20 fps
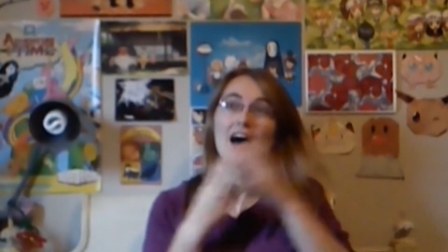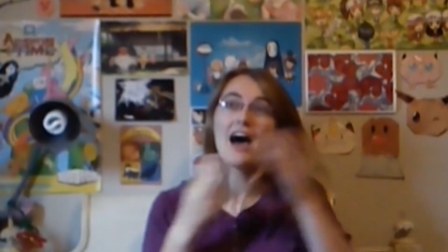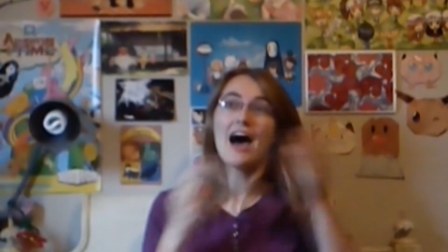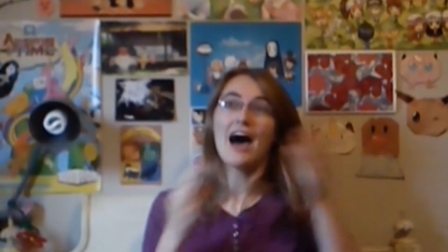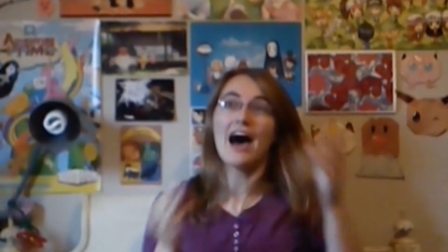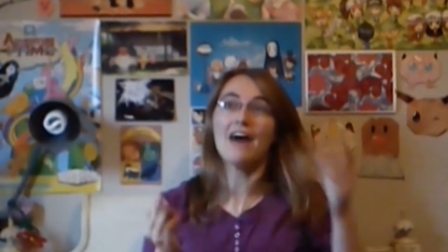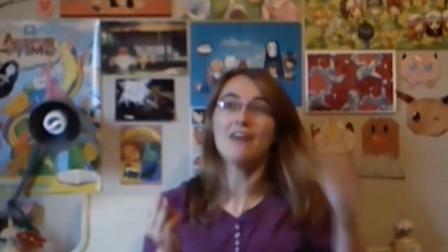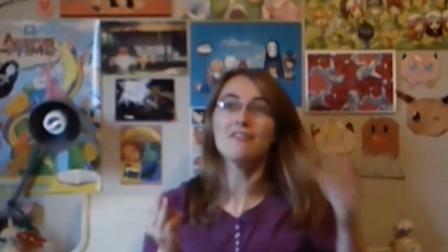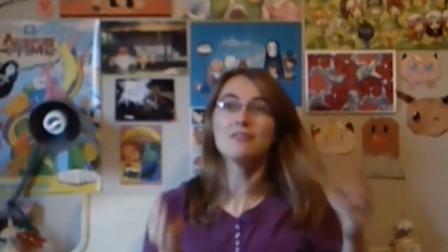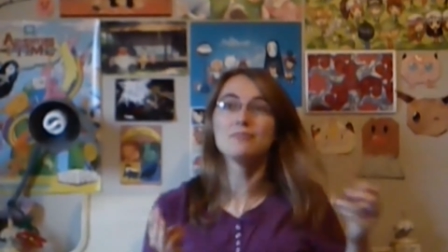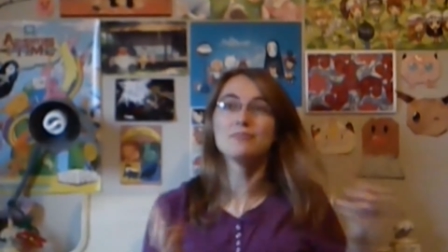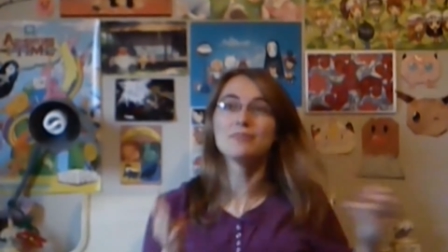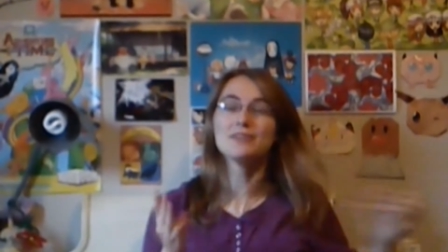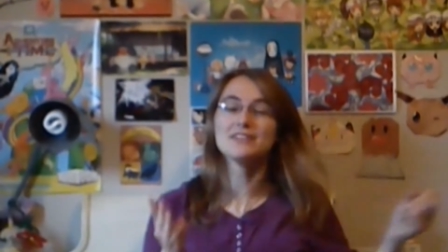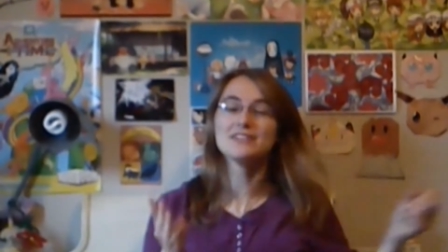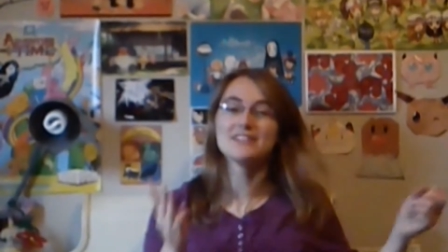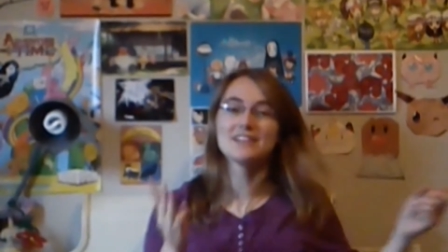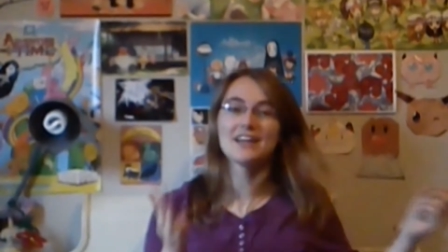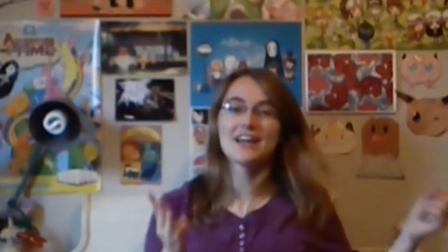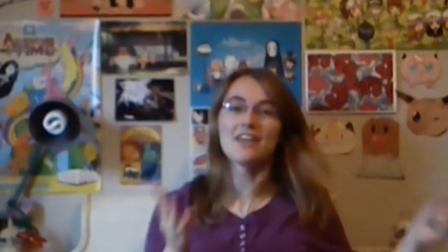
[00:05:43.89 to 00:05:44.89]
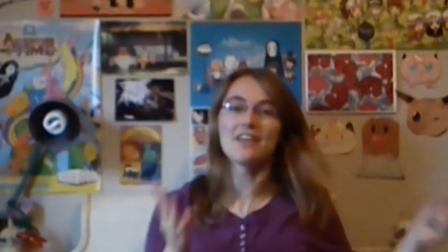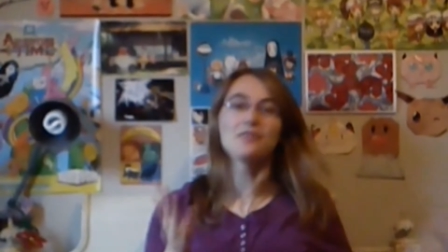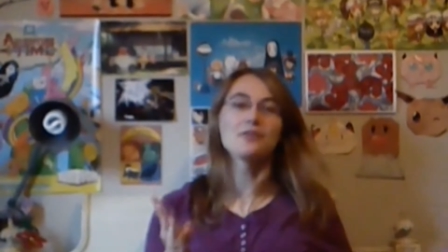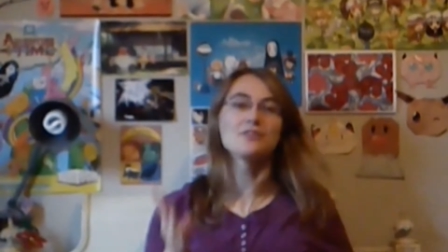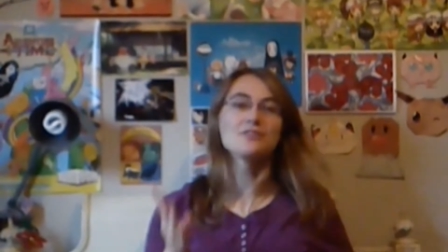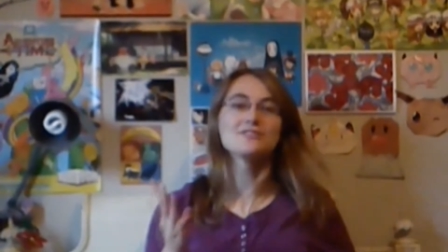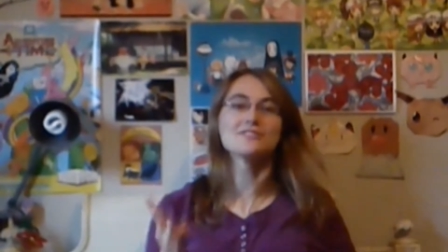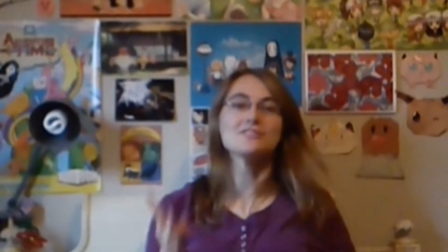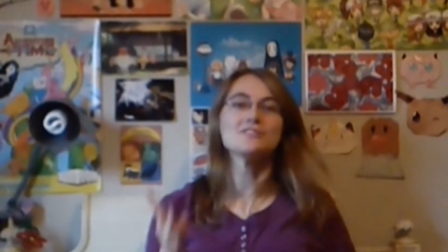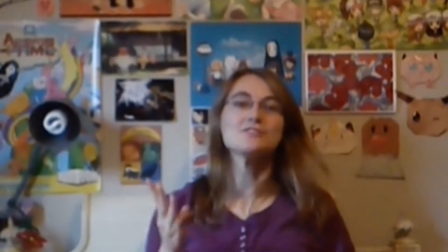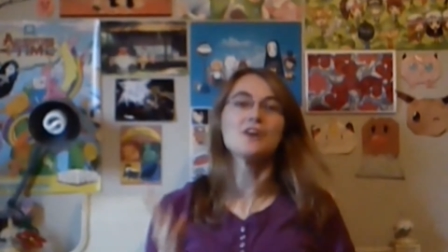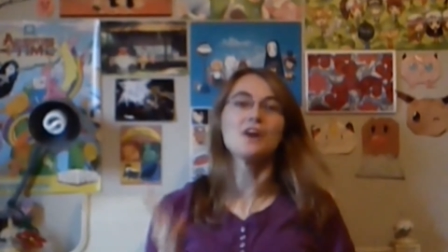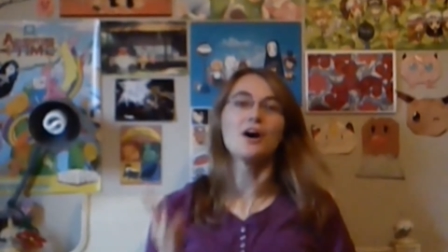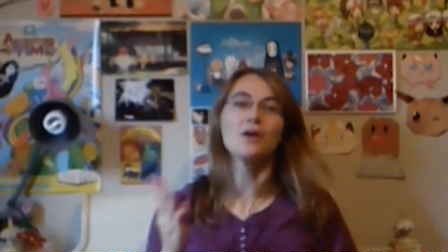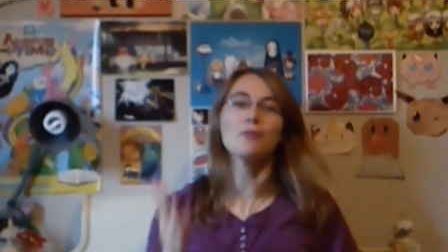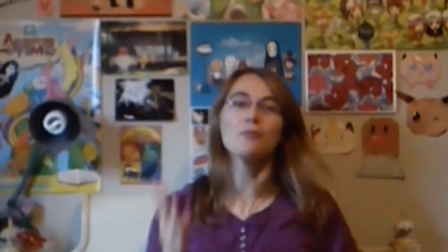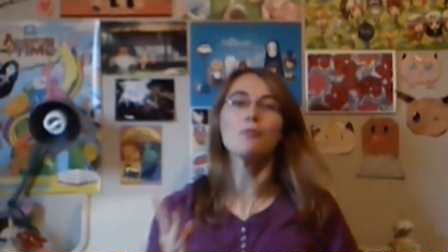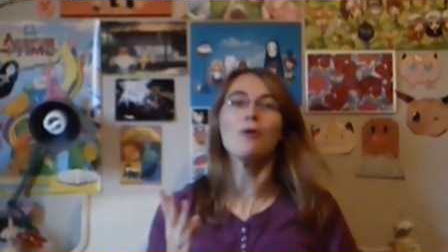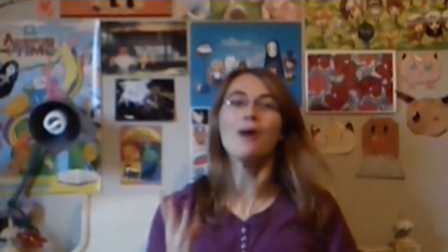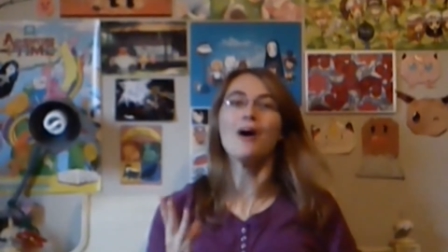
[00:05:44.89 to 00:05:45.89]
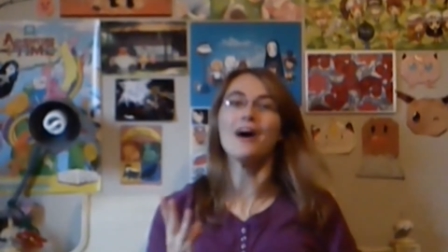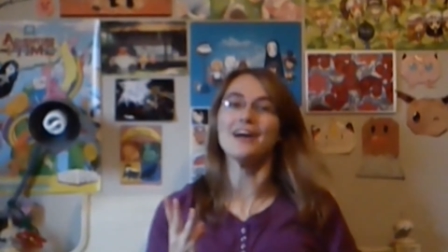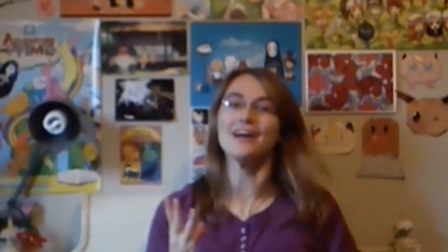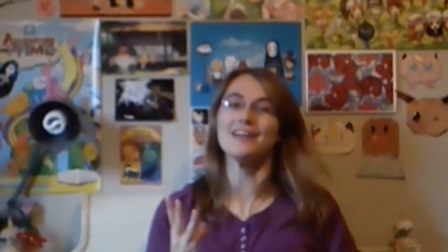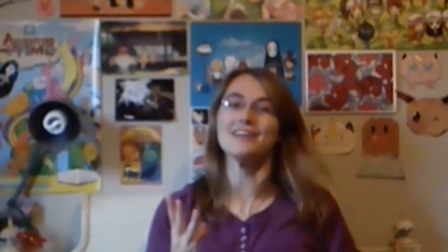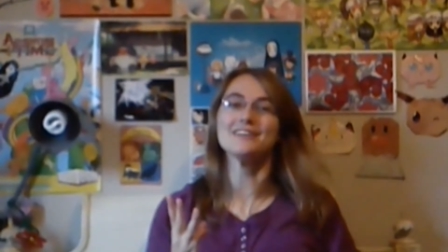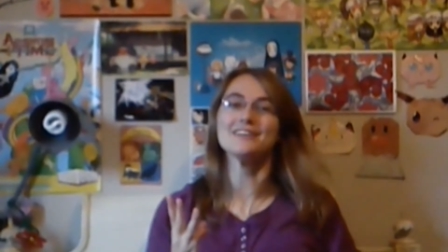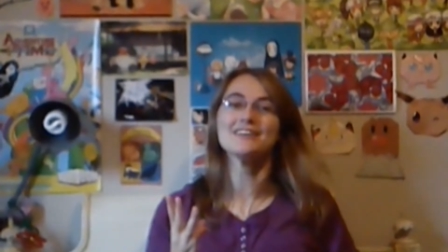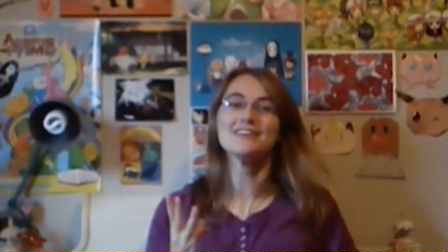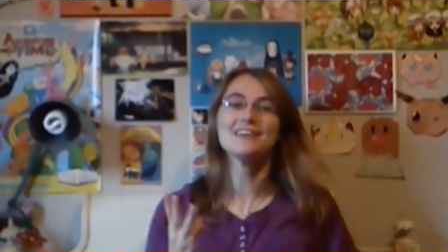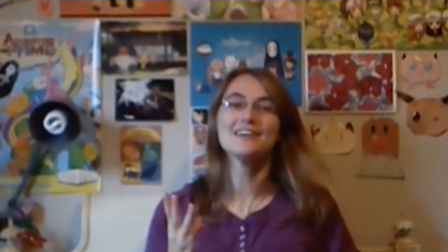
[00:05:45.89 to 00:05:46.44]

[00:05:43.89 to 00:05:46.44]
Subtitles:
haven't been together since Unwind,